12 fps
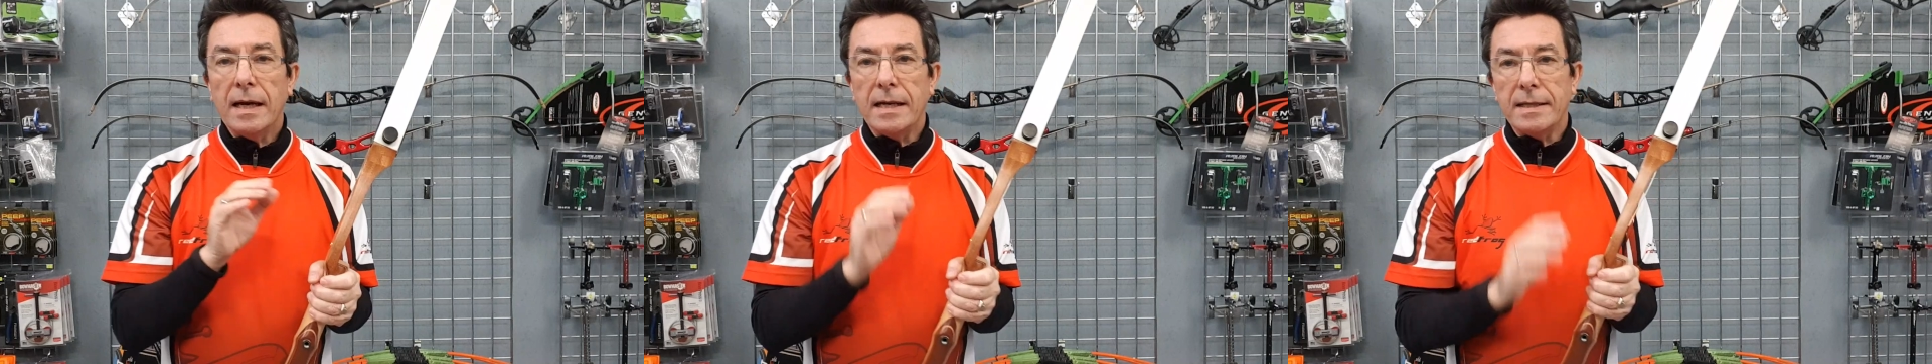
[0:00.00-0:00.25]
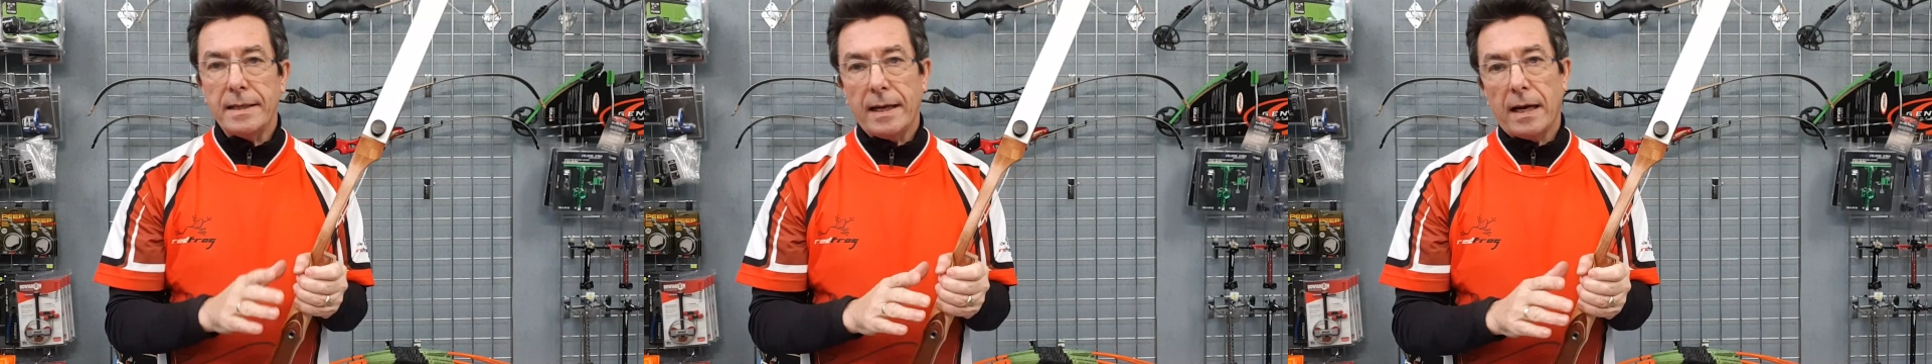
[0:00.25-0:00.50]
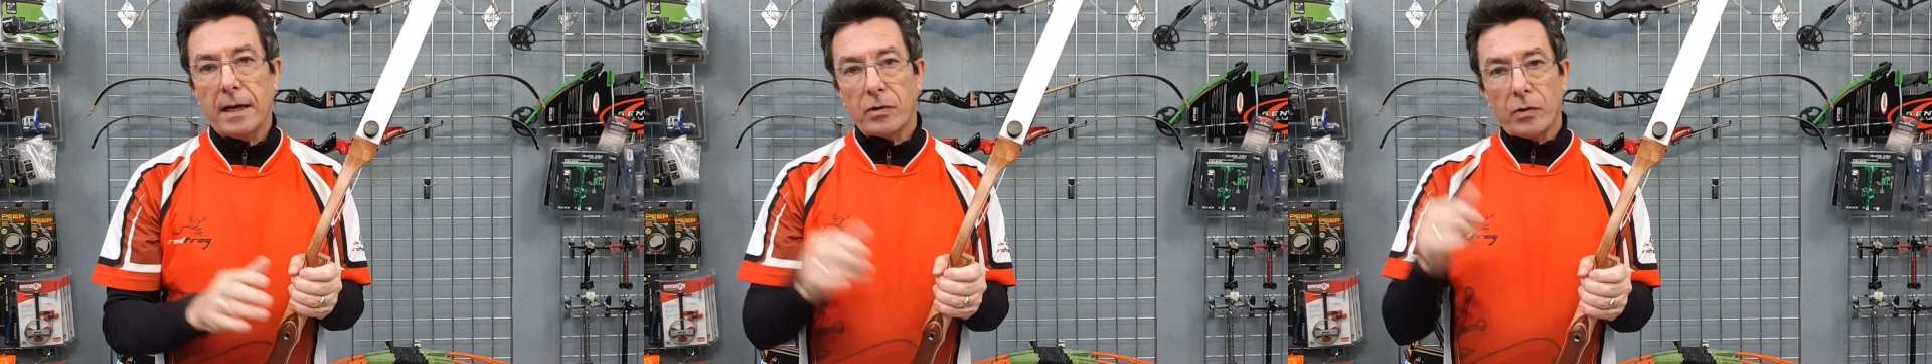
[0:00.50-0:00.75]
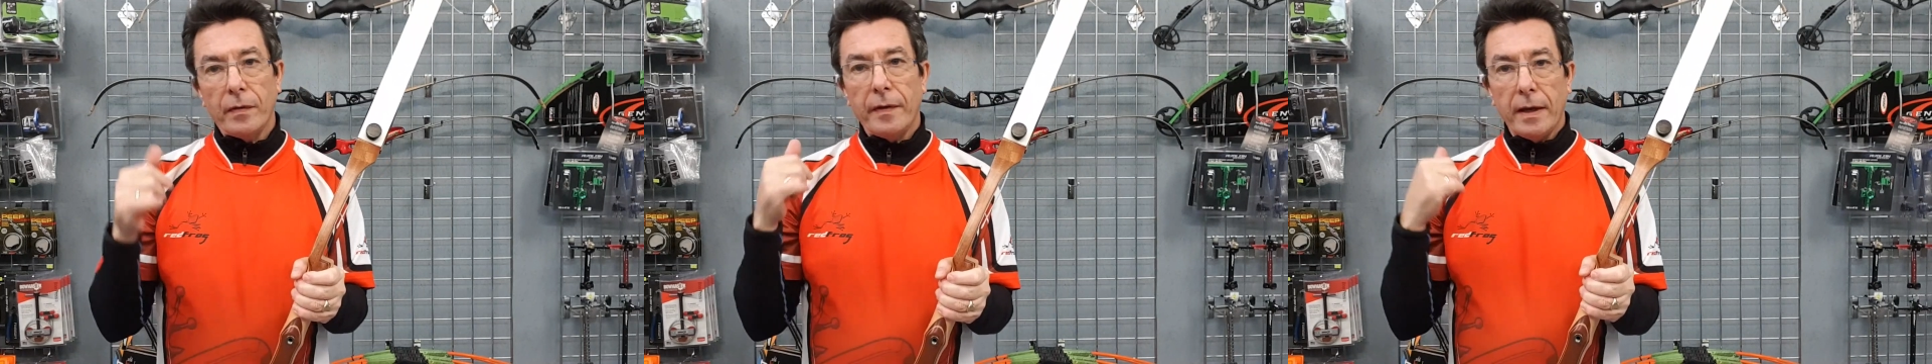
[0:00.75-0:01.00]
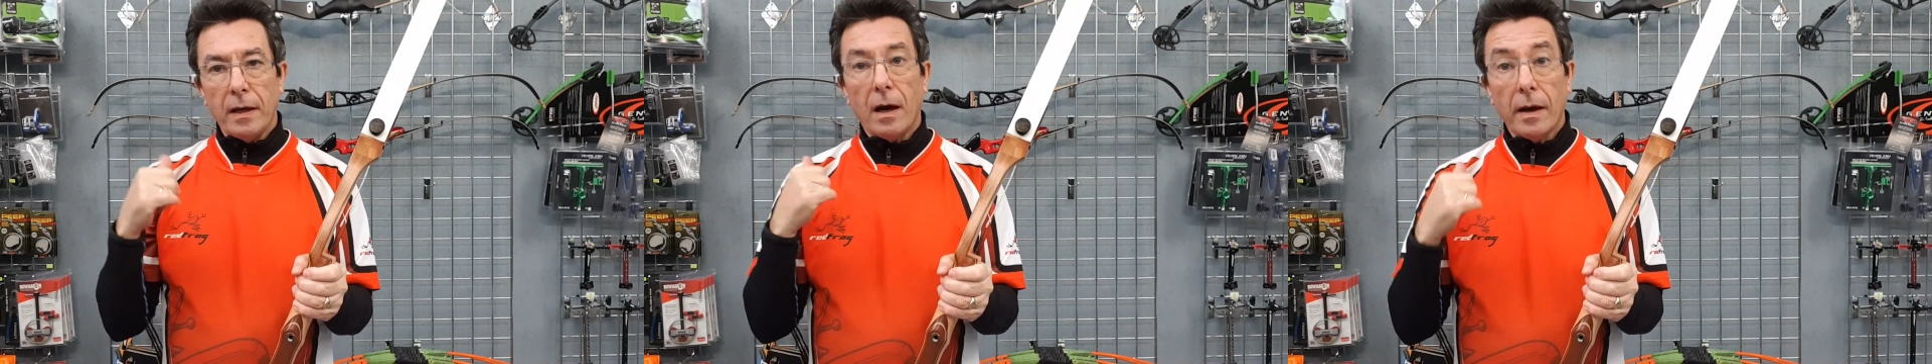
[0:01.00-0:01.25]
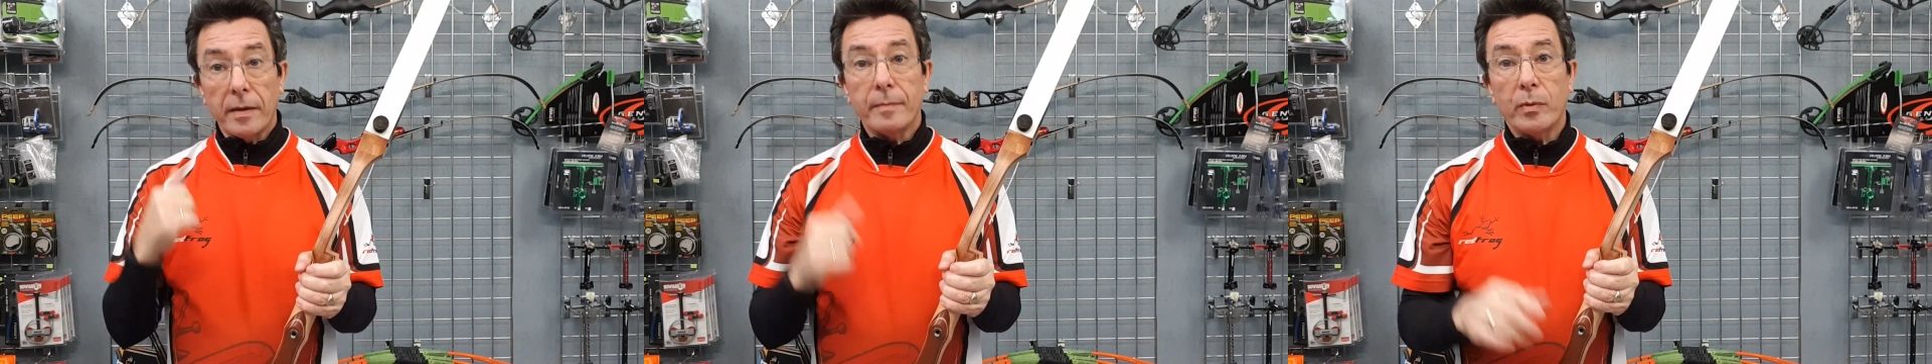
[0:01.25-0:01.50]
as they are on the
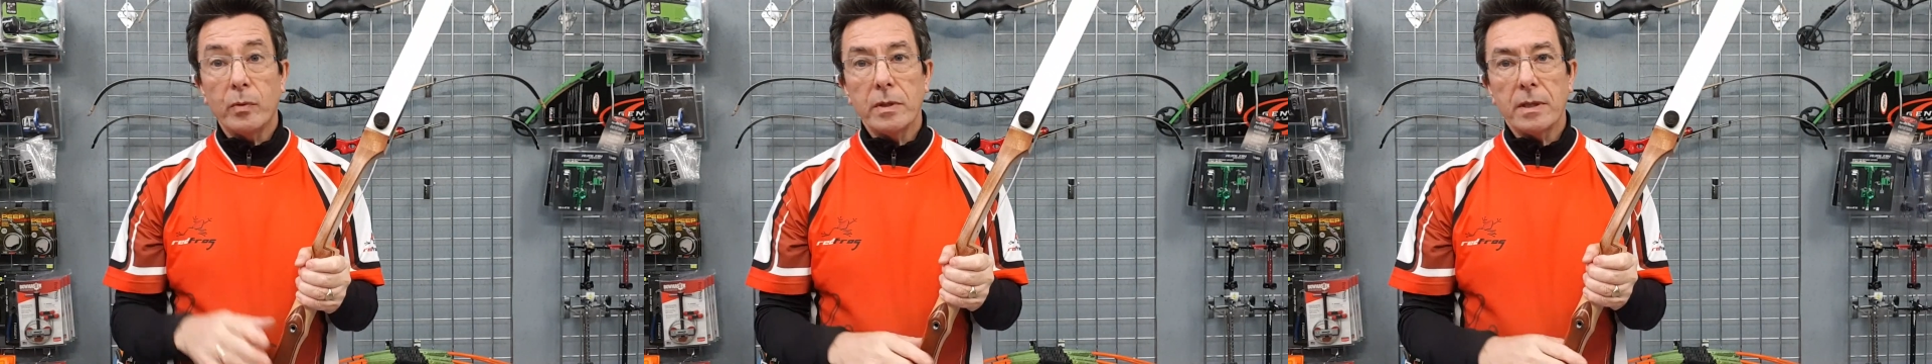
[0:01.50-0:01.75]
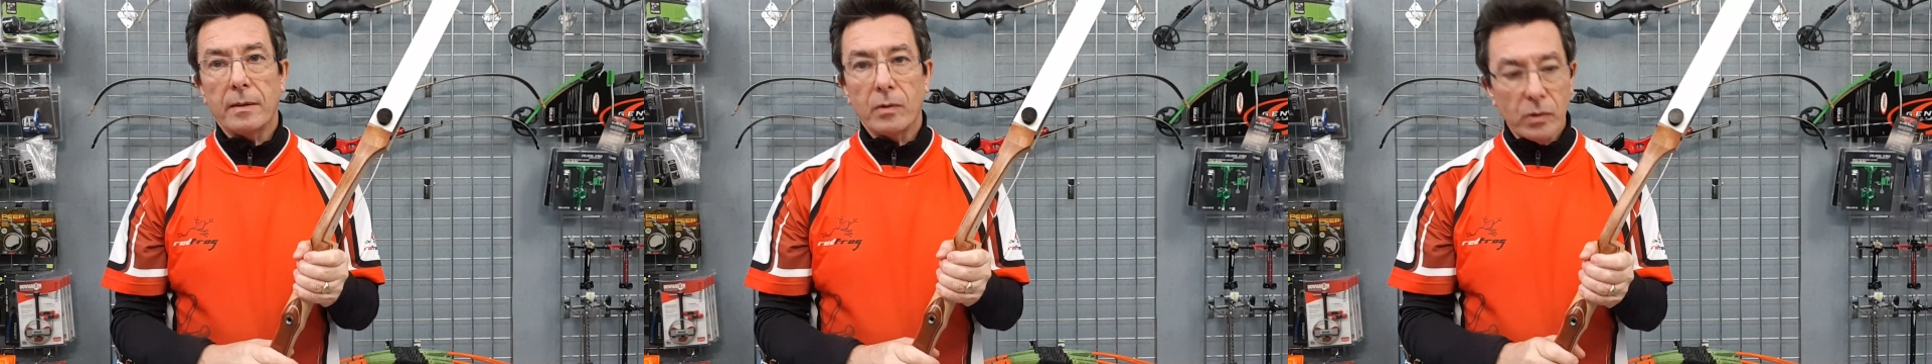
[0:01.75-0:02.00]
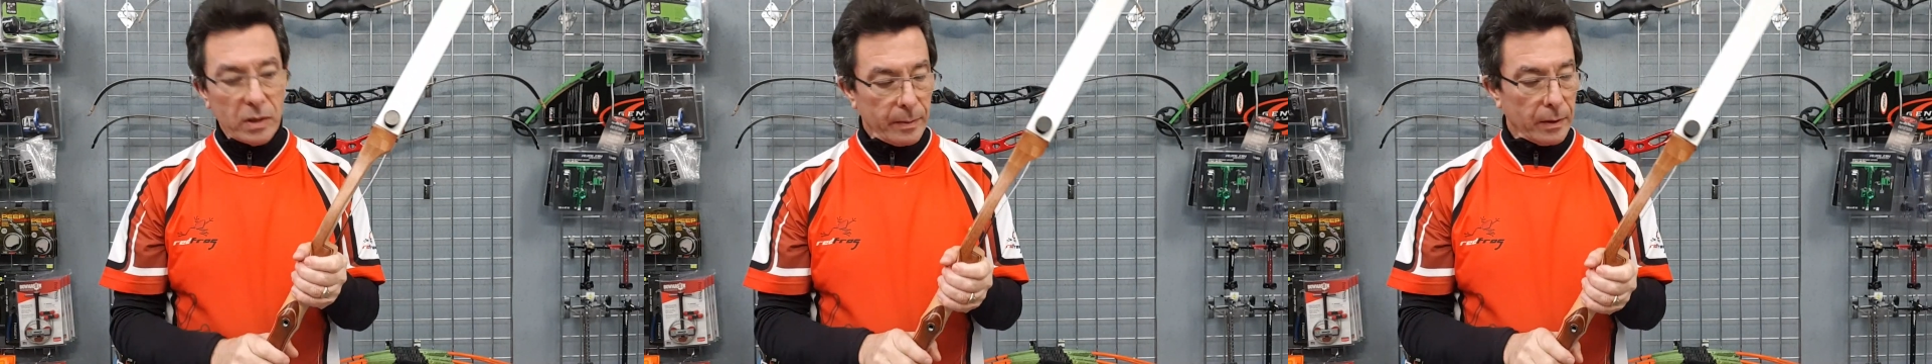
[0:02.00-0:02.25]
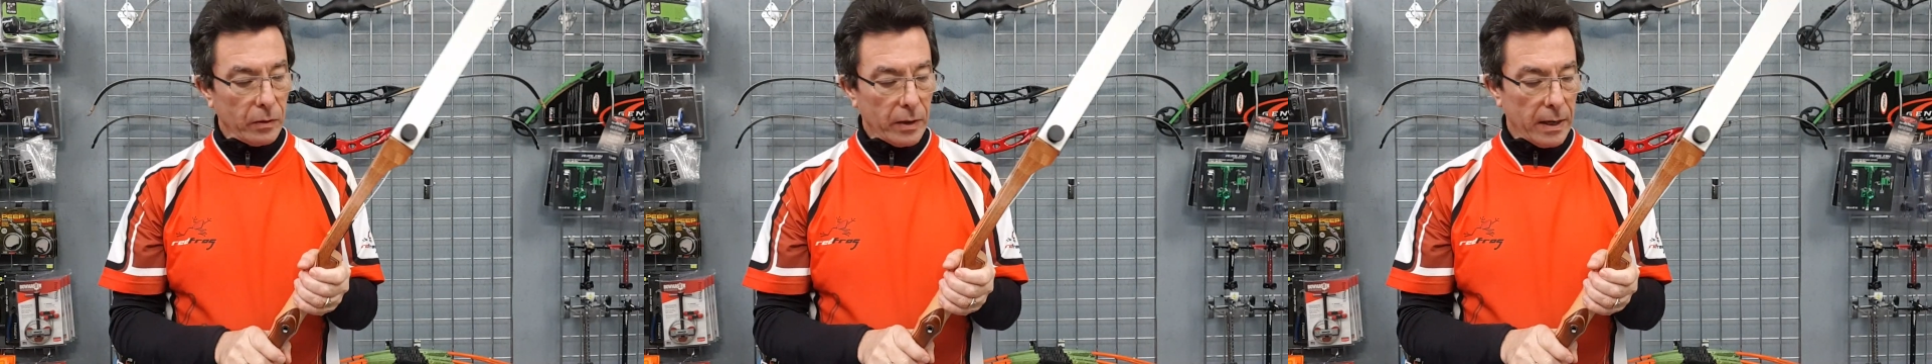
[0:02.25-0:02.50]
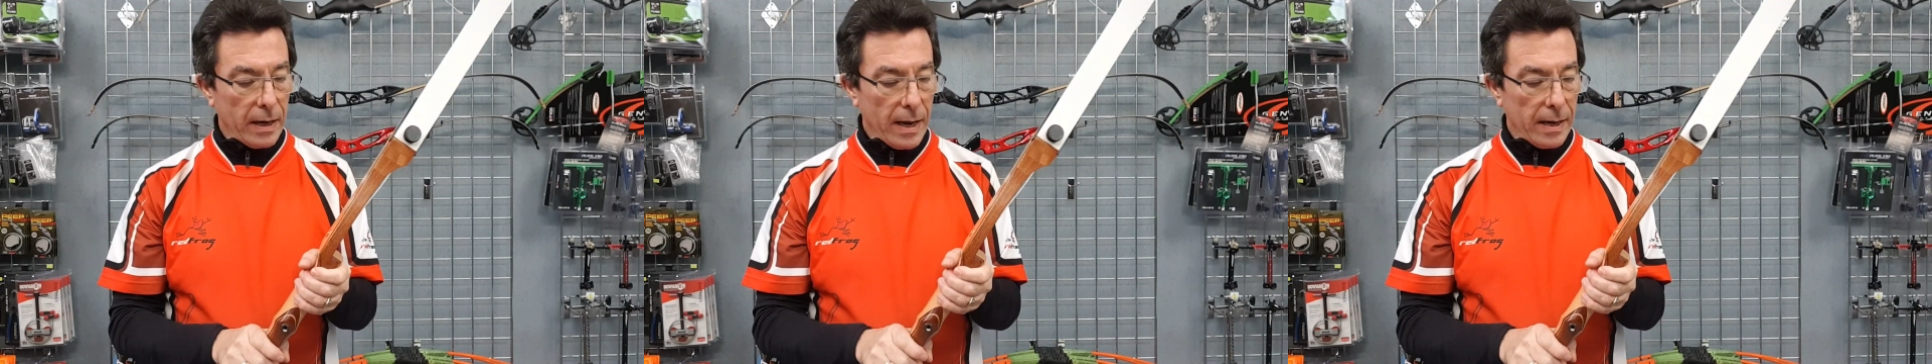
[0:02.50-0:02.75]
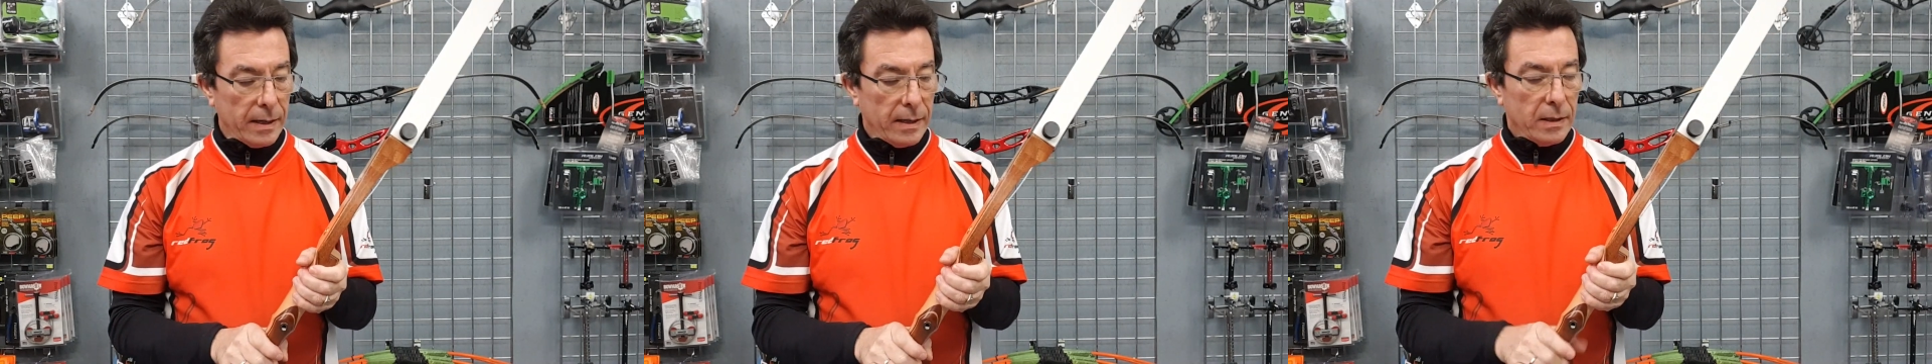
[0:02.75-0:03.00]
other bows that I'm going to be looking
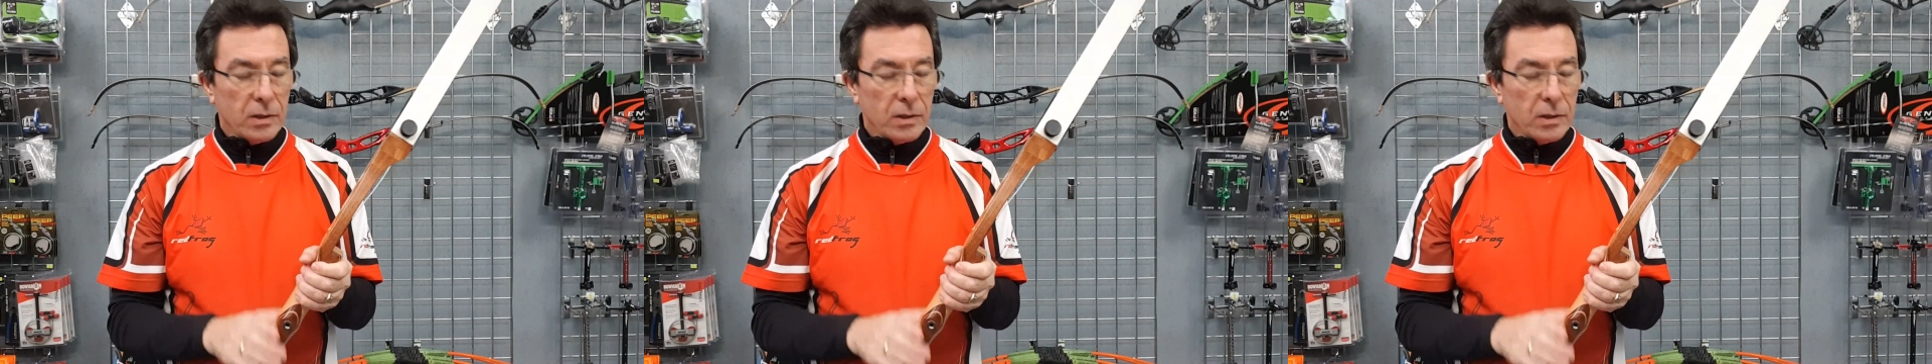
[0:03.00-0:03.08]
at.